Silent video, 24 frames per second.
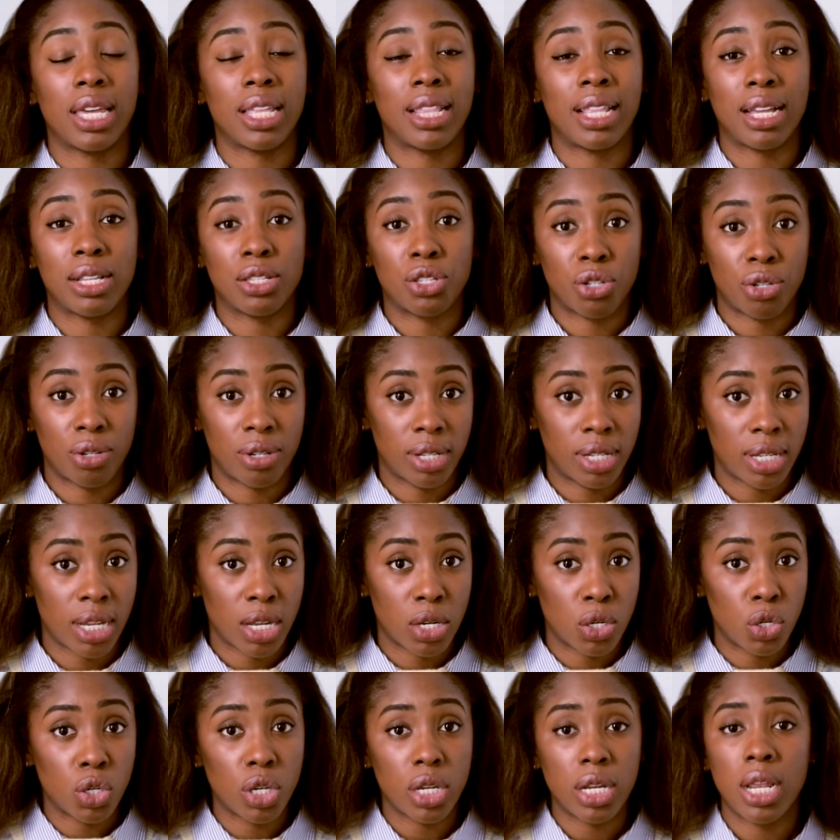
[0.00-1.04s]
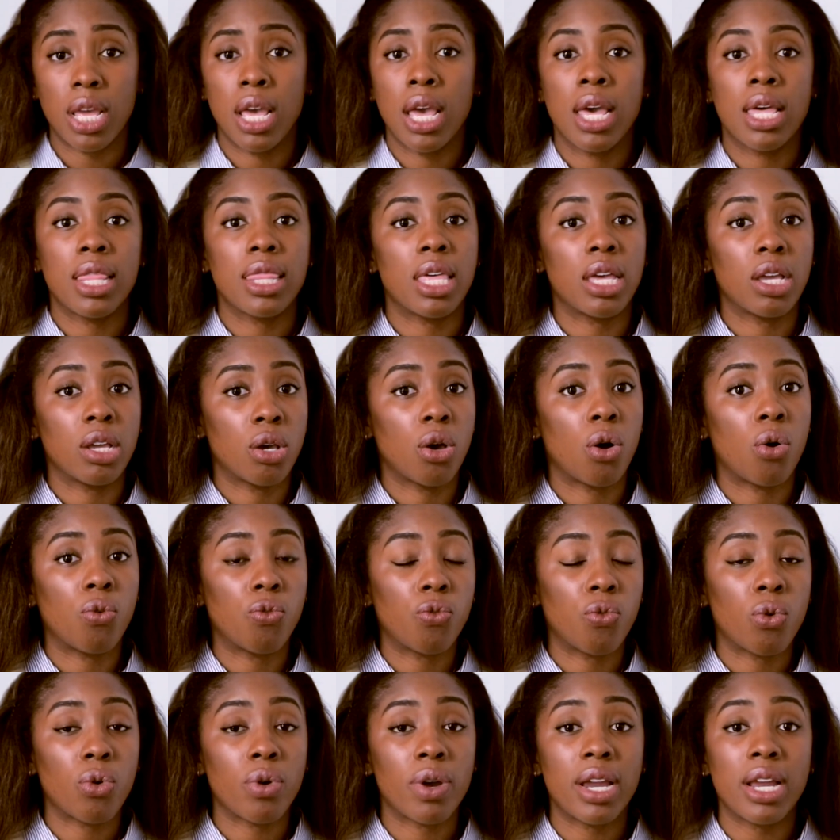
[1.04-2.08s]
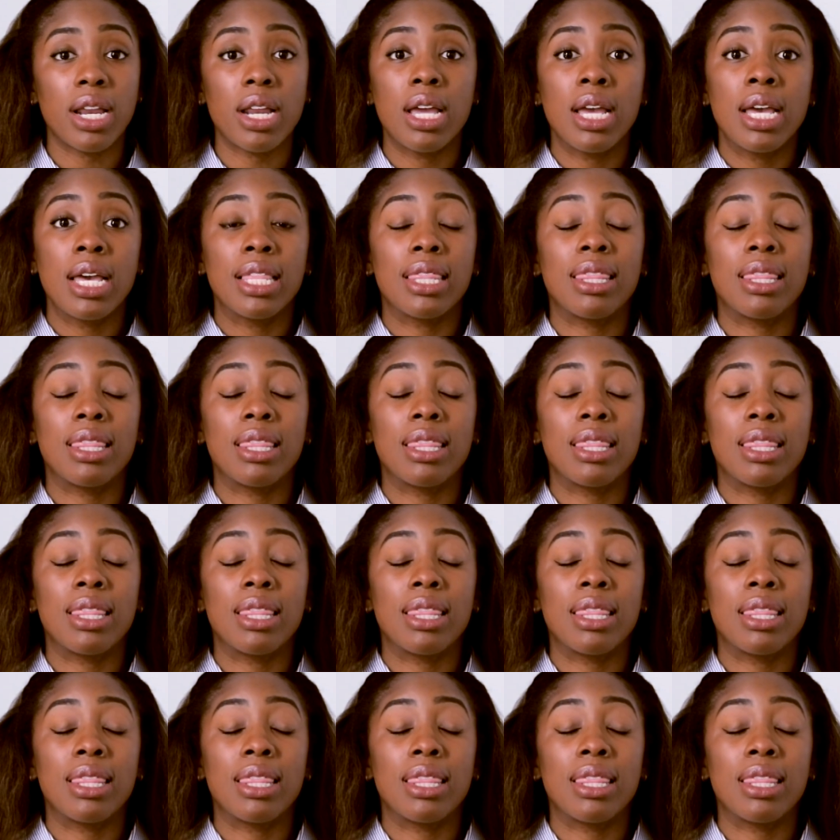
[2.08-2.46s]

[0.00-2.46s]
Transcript: and that's your intention, then go for it.